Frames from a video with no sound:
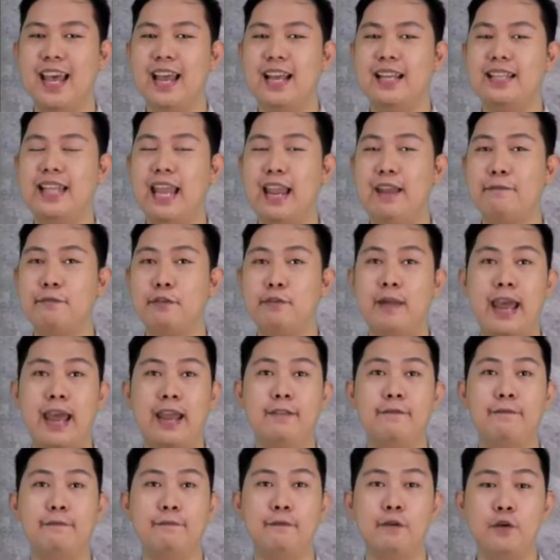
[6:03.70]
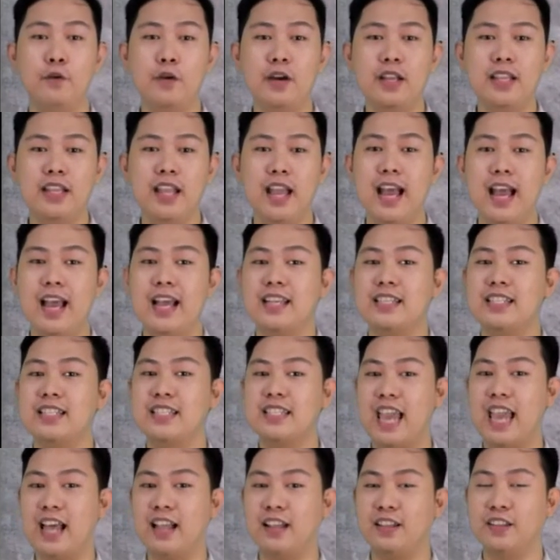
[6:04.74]
They provide food,
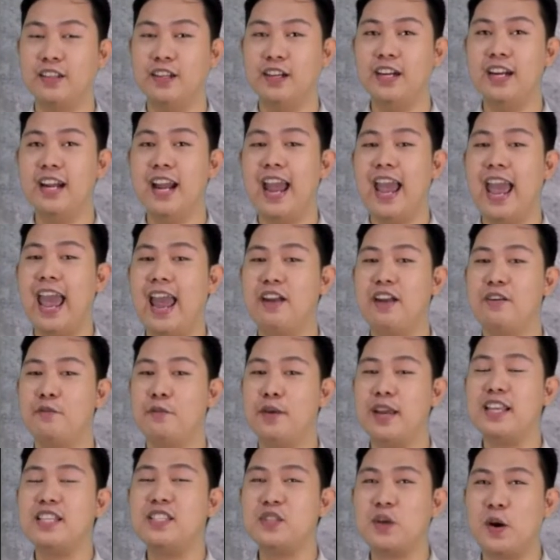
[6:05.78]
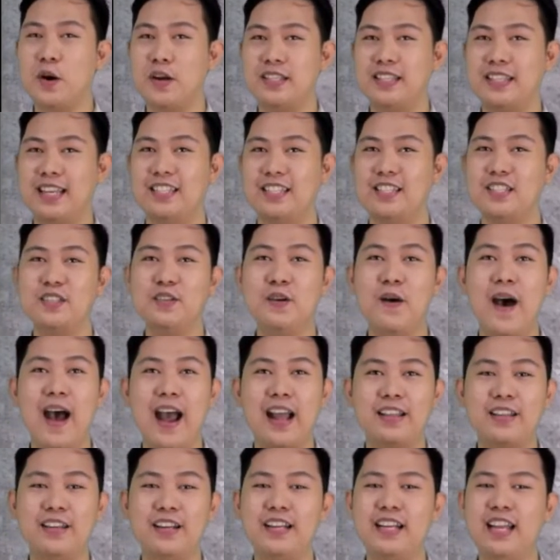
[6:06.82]
shelter, and resources to
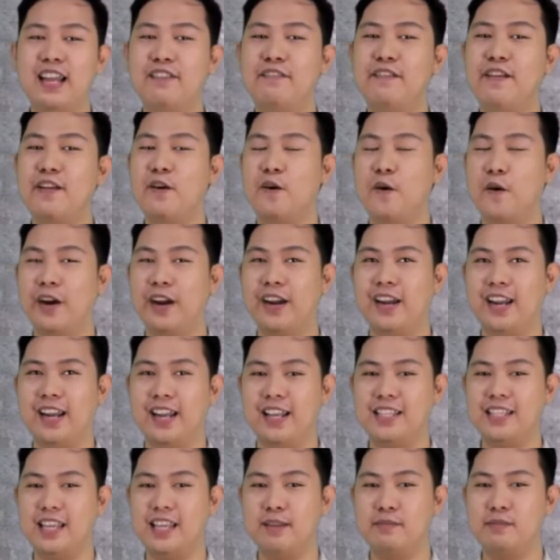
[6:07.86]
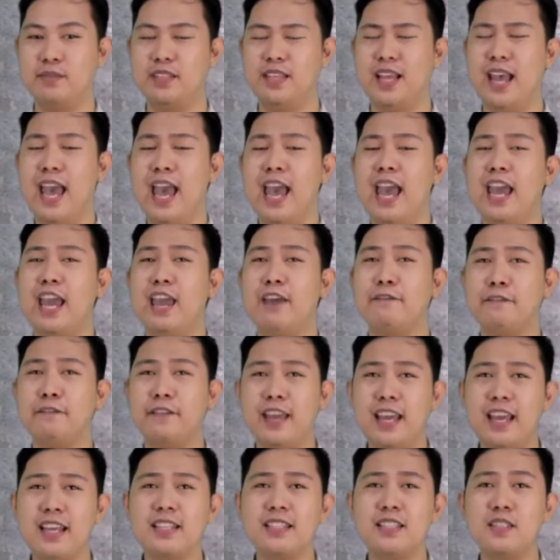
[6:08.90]
other living organisms. If
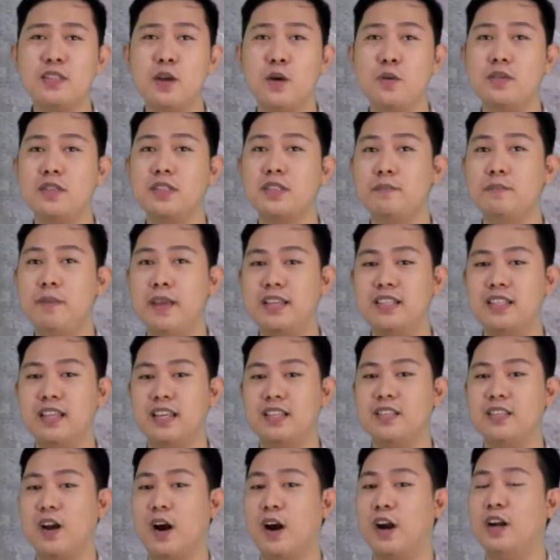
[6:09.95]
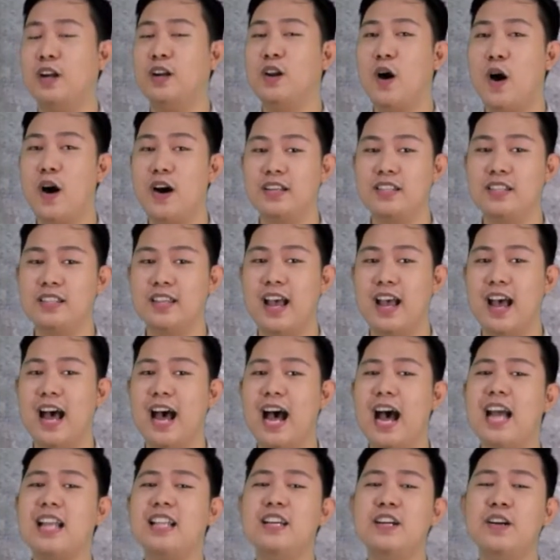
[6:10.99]
keystone species are lost,
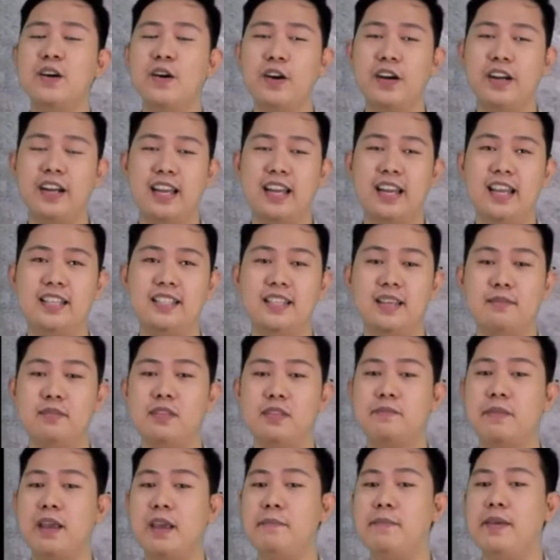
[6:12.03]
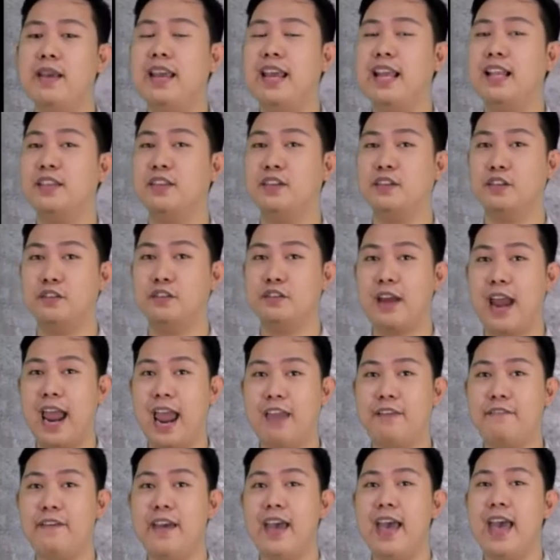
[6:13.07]
other organisms may begin to
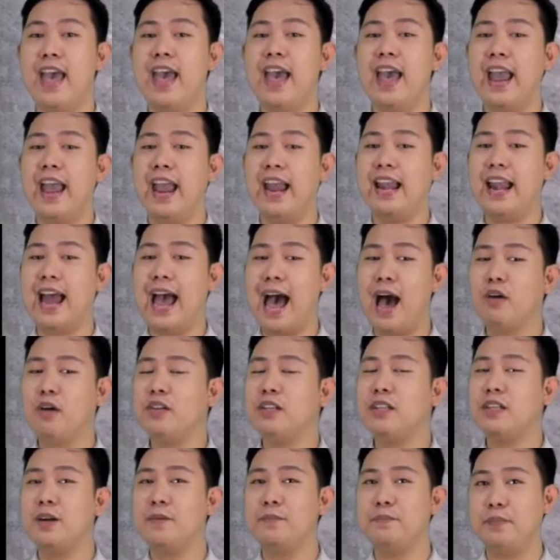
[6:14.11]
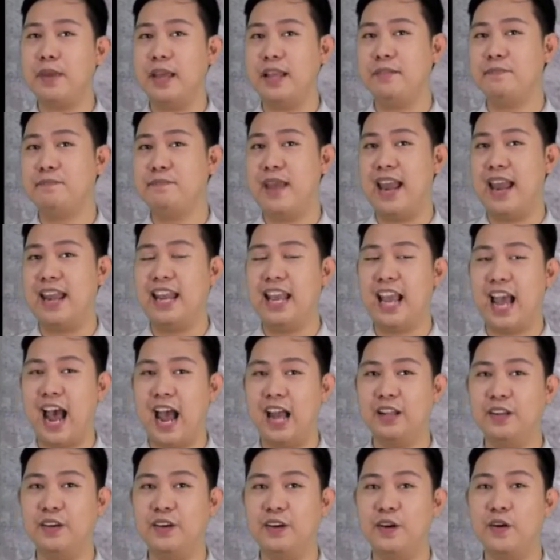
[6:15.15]
thrive and outcompete many
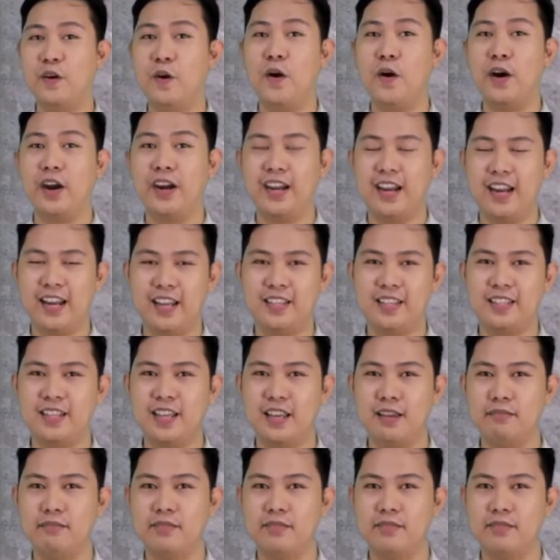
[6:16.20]
other organisms.